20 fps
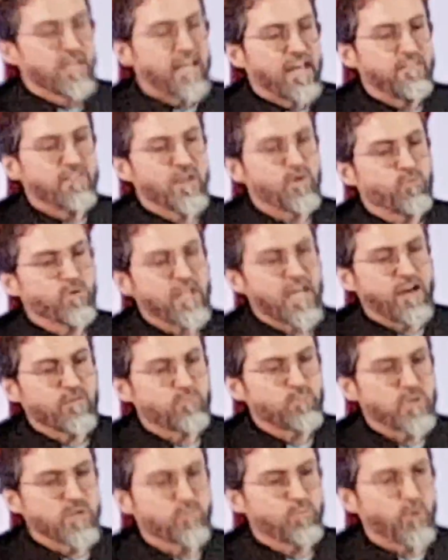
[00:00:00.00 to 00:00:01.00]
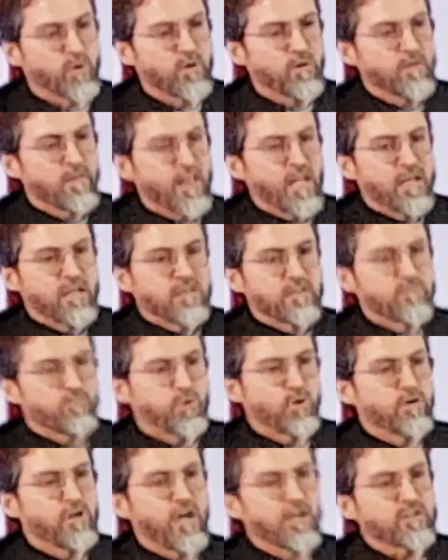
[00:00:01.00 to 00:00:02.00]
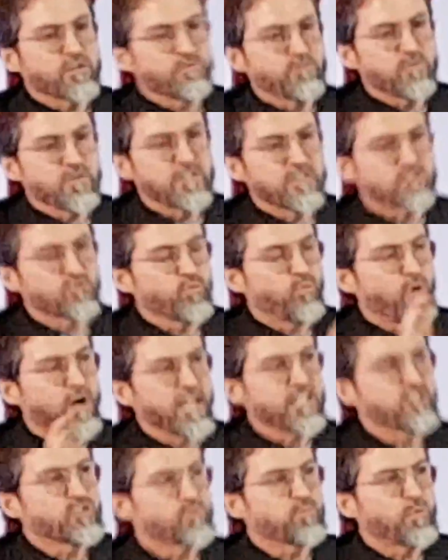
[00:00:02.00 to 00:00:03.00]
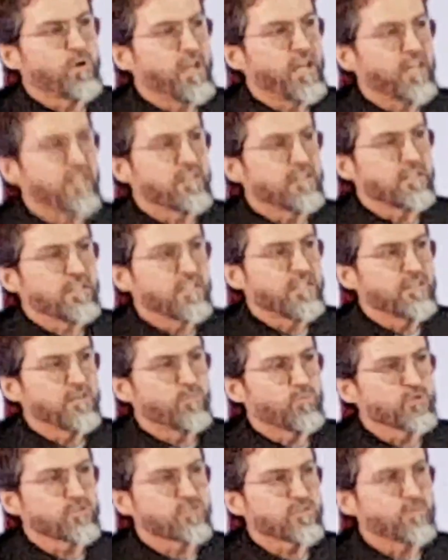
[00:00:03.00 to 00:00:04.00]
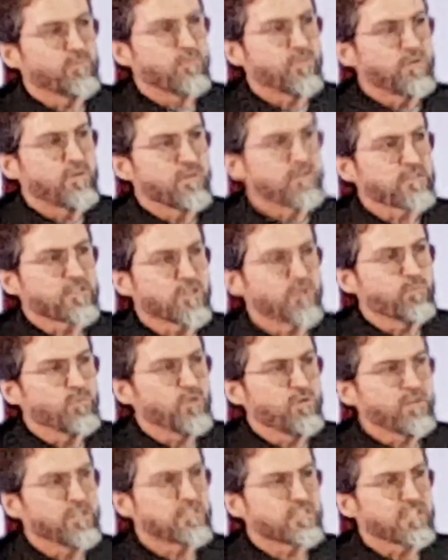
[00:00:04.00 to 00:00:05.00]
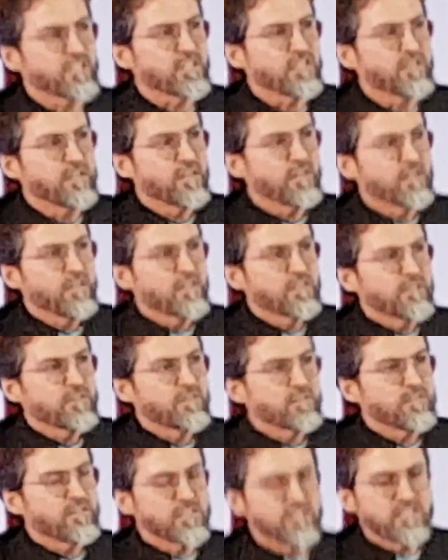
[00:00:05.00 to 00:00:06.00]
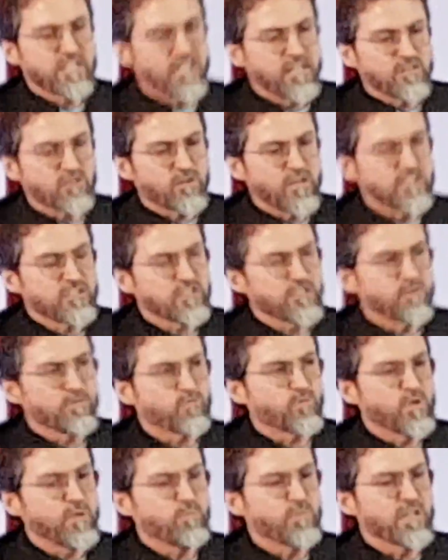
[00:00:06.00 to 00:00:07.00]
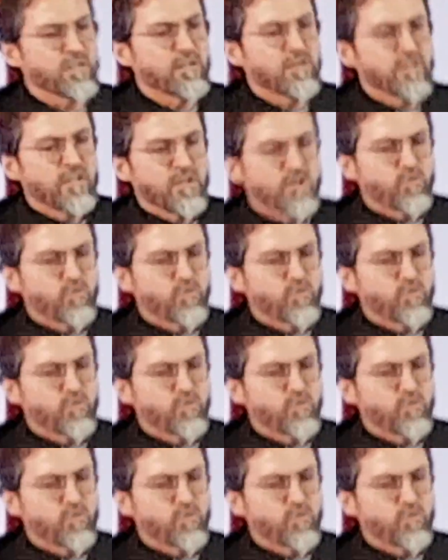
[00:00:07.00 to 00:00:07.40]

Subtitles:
And then we have people, pornography is widespread in the Muslim community, the denigration of women.